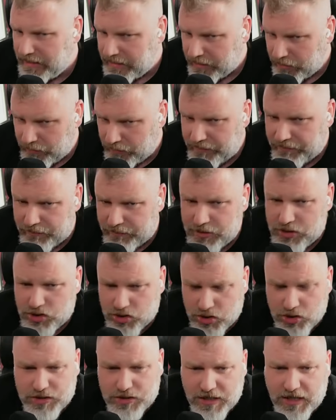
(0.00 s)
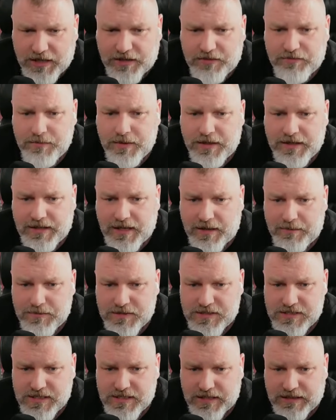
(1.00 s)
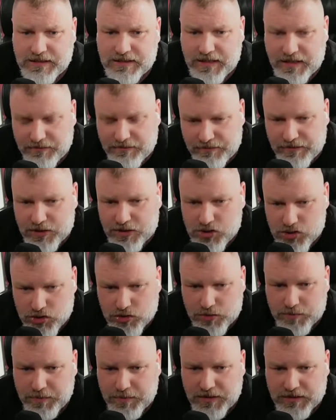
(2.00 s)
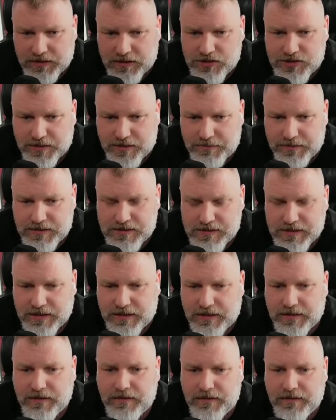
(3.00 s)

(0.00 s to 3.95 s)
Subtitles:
The referee should not have made that mistake today, and Villa should be in the Champions League.